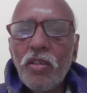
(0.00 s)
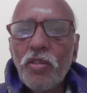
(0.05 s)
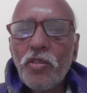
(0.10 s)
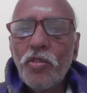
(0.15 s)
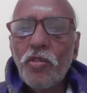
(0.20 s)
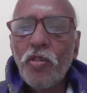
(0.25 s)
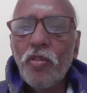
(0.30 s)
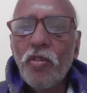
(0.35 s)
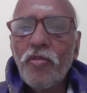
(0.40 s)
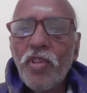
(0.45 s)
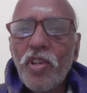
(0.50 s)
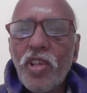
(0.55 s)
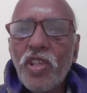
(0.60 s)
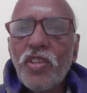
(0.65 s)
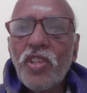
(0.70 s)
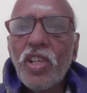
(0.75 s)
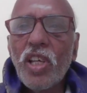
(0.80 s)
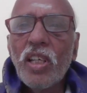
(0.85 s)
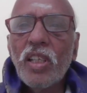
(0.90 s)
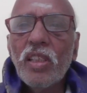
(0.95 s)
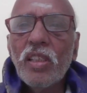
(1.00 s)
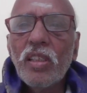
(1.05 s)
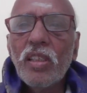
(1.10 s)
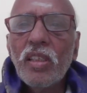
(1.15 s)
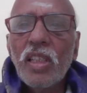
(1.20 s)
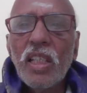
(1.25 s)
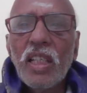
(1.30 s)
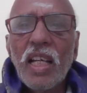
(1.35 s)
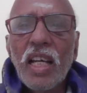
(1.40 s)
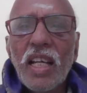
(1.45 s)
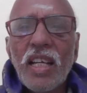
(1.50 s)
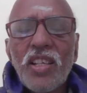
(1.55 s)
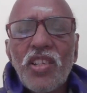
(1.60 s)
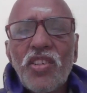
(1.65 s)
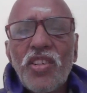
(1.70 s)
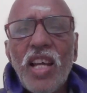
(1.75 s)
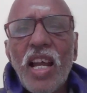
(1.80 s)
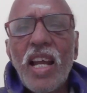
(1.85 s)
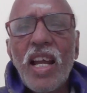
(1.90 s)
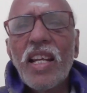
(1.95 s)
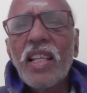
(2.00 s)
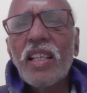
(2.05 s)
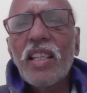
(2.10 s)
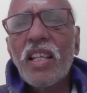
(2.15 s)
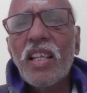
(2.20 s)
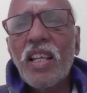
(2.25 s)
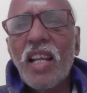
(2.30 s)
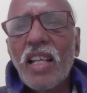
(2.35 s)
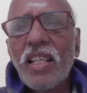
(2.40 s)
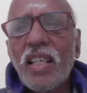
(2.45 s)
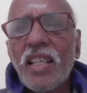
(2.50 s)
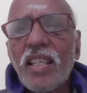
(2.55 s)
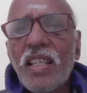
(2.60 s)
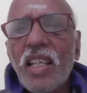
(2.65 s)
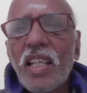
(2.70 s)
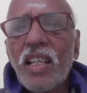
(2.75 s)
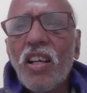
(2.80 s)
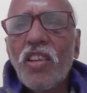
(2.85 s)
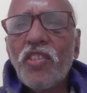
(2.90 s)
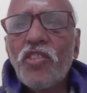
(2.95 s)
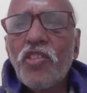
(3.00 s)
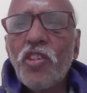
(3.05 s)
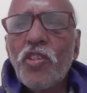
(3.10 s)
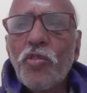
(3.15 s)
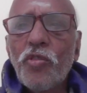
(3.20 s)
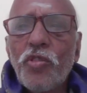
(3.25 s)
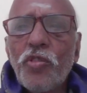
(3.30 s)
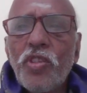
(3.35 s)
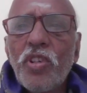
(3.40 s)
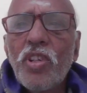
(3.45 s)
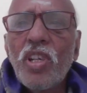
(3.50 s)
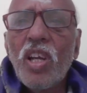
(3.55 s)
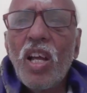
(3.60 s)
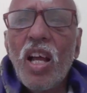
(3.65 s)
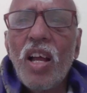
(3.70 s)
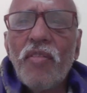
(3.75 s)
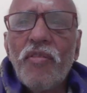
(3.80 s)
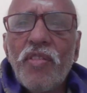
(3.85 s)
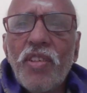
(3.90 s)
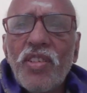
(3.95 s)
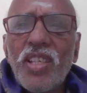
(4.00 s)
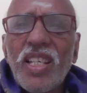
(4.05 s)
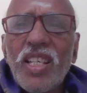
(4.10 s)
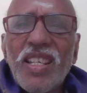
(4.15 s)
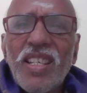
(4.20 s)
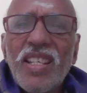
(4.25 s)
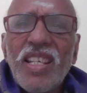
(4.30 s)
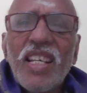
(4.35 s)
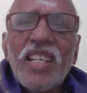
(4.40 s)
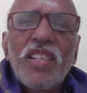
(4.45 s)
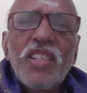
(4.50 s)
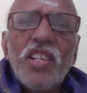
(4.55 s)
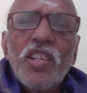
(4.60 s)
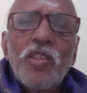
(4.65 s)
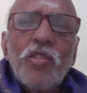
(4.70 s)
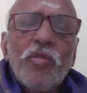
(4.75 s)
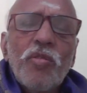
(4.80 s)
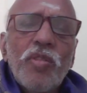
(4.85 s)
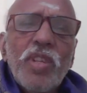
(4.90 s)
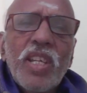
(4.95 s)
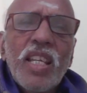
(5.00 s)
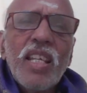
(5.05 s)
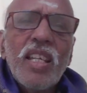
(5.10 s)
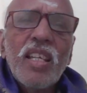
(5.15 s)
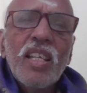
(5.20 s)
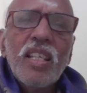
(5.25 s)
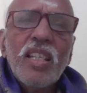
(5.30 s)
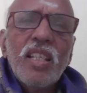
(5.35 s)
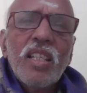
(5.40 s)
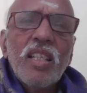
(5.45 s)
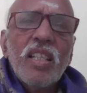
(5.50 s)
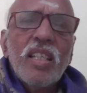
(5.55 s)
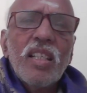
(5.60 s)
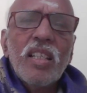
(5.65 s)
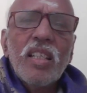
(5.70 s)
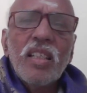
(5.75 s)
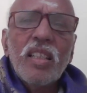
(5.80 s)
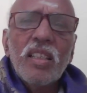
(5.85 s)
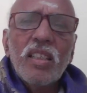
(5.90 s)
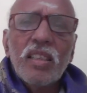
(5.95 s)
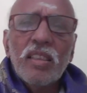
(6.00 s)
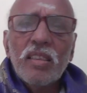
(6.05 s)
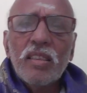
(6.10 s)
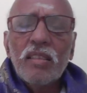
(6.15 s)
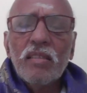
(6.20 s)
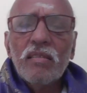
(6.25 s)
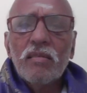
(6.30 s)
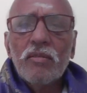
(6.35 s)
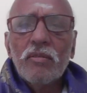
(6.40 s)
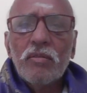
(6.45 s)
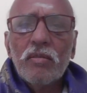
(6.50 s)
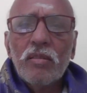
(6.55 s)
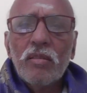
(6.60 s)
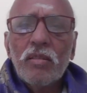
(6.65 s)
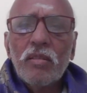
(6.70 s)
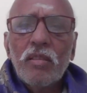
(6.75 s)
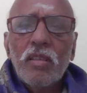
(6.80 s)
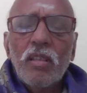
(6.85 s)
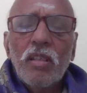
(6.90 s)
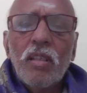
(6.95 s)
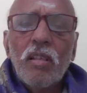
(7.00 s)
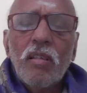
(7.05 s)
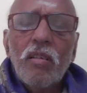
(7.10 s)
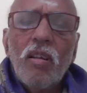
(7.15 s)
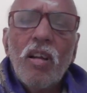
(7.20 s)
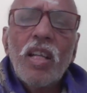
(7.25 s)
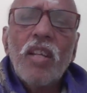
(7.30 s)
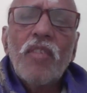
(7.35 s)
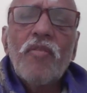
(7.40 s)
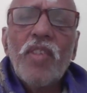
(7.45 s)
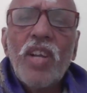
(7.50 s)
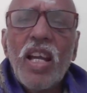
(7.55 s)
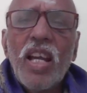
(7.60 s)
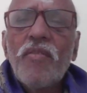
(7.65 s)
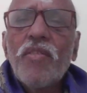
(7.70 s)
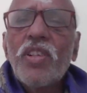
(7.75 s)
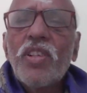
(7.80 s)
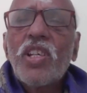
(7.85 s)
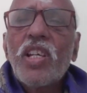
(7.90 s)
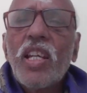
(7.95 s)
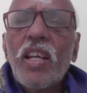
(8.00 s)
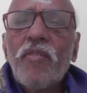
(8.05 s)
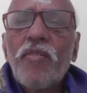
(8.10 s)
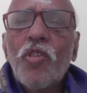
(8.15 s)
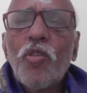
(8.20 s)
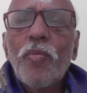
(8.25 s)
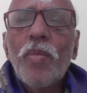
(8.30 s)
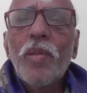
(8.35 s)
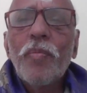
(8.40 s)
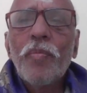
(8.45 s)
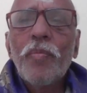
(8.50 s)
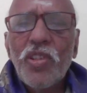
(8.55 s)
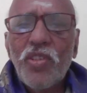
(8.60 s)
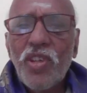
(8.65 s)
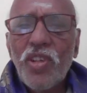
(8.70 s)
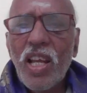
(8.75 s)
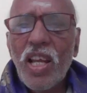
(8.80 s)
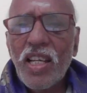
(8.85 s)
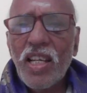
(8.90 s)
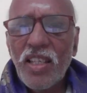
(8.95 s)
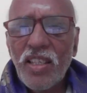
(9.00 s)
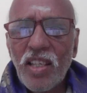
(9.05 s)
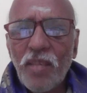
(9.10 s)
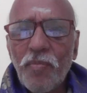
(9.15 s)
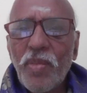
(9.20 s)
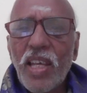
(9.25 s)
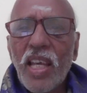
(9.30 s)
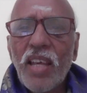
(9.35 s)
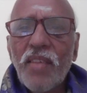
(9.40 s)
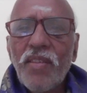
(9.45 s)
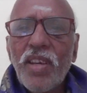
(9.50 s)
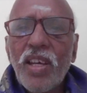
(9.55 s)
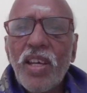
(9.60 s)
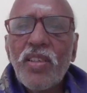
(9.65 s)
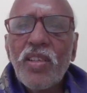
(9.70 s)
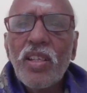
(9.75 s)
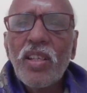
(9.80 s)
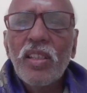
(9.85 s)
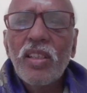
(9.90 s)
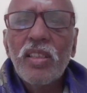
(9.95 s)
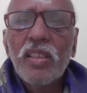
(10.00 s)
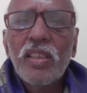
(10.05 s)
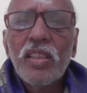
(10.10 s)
So viewers, understanding the Rajasic constitution offers insights into the lot of diversity of human personalities and behaviors,